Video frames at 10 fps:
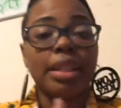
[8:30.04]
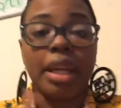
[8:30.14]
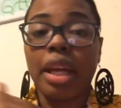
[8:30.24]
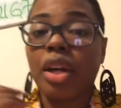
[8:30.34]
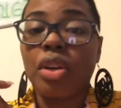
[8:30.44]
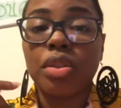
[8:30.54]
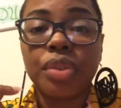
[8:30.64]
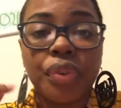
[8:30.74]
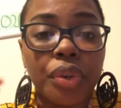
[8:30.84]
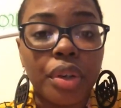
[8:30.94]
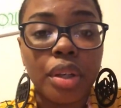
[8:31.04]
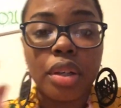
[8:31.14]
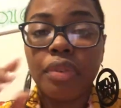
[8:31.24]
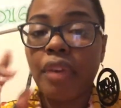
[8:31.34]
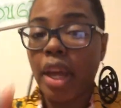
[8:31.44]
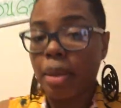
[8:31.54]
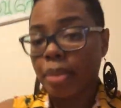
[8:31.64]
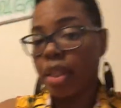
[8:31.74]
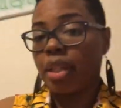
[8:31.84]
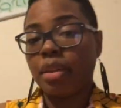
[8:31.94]
said, it goes for
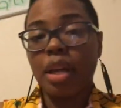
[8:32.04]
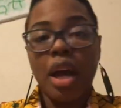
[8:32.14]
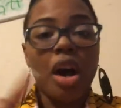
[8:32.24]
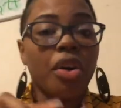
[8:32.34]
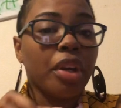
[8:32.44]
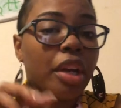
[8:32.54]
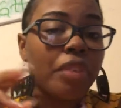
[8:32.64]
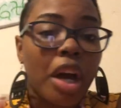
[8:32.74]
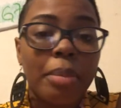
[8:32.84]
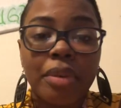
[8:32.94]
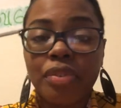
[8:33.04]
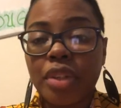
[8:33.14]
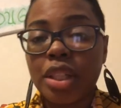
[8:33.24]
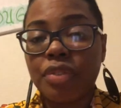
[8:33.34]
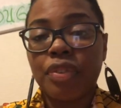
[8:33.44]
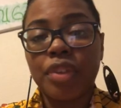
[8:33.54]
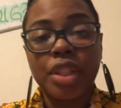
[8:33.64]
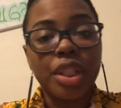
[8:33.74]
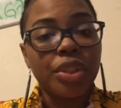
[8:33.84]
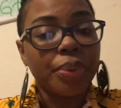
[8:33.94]
family. I don't care if y'all been friends for
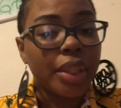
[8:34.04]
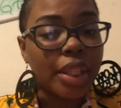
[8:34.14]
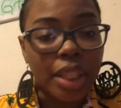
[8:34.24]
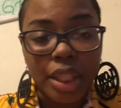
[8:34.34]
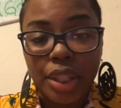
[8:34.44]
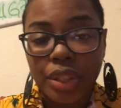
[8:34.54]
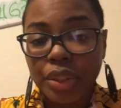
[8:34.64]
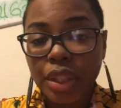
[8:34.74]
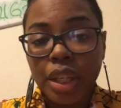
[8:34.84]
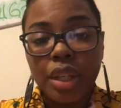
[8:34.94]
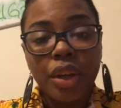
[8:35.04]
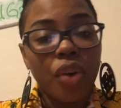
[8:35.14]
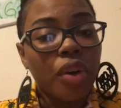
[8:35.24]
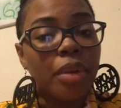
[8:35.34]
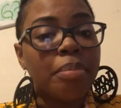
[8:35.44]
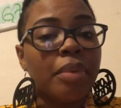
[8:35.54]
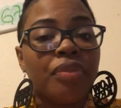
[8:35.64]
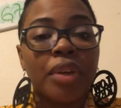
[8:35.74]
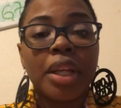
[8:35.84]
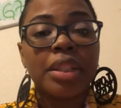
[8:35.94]
15, 20 years or been
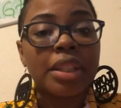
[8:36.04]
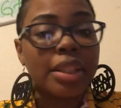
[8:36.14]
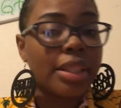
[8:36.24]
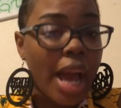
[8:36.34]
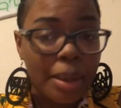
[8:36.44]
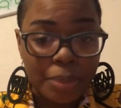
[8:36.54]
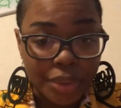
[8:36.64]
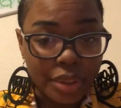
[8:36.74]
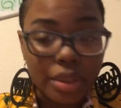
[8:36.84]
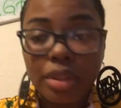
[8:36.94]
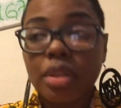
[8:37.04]
friends since diapers.